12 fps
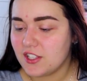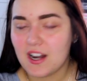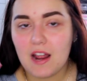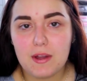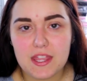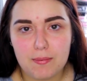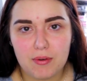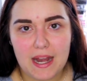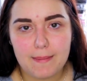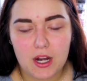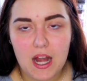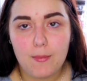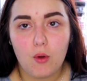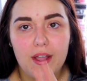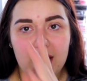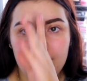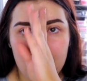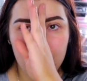to start out with the primer. I'm only
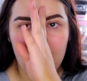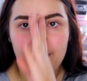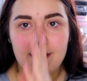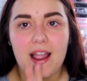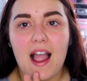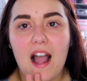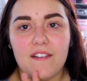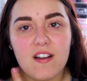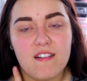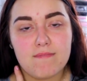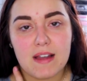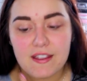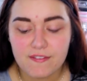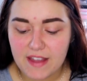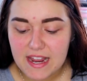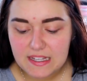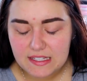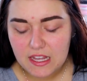going to be priming half of my
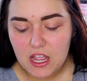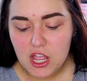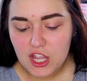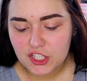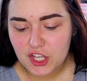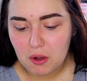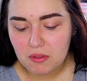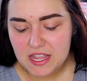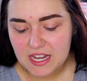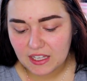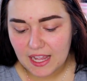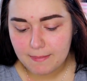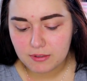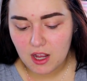face. So the claims